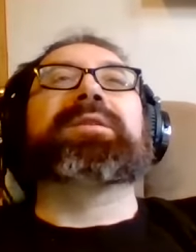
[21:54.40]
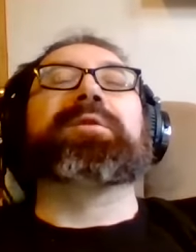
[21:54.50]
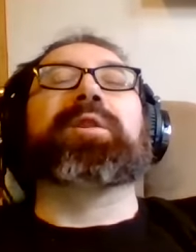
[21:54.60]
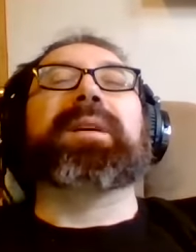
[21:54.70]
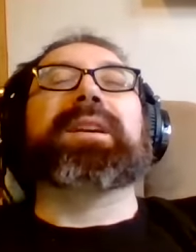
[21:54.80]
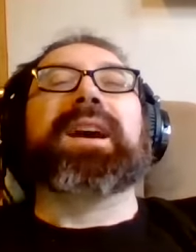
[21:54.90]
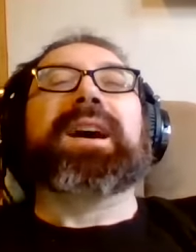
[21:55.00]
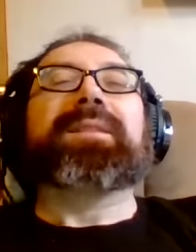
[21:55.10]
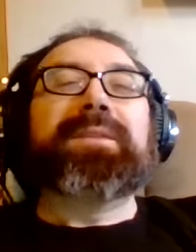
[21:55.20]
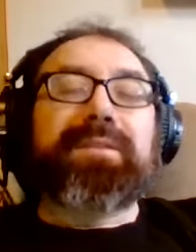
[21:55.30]
stole my
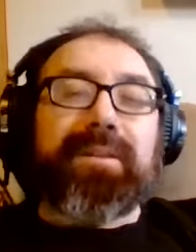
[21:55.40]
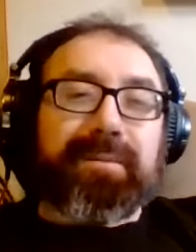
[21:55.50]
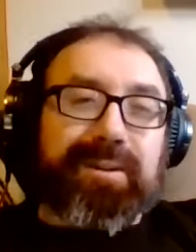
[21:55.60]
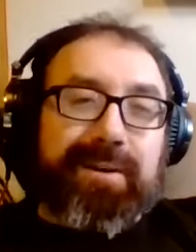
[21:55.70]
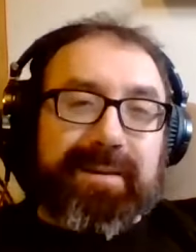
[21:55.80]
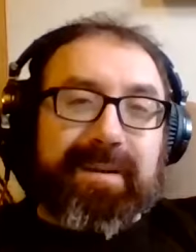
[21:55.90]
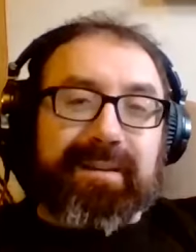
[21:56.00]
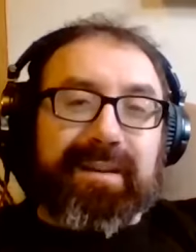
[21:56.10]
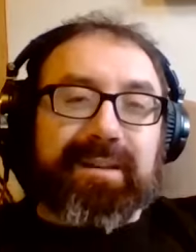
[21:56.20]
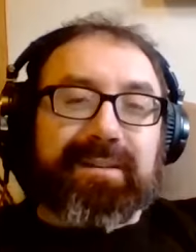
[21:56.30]
cat. We t- we talked about
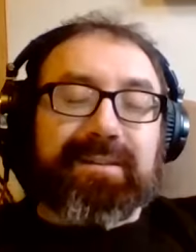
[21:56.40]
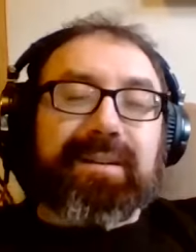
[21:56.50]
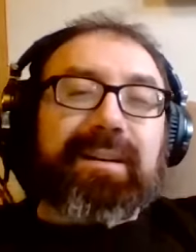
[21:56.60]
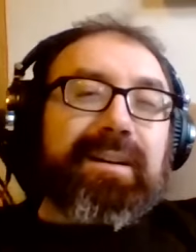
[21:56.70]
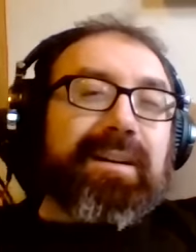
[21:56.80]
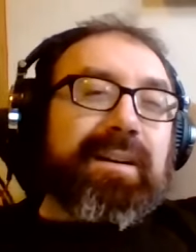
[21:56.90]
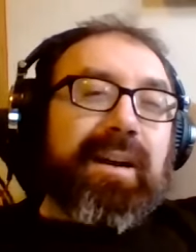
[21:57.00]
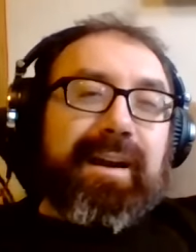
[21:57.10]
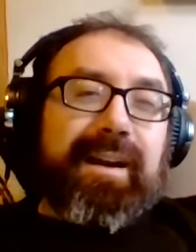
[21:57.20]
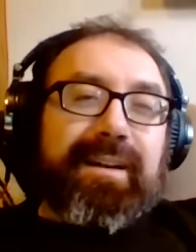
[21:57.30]
yeah. that. Too
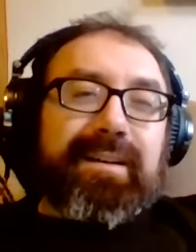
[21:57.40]
uh,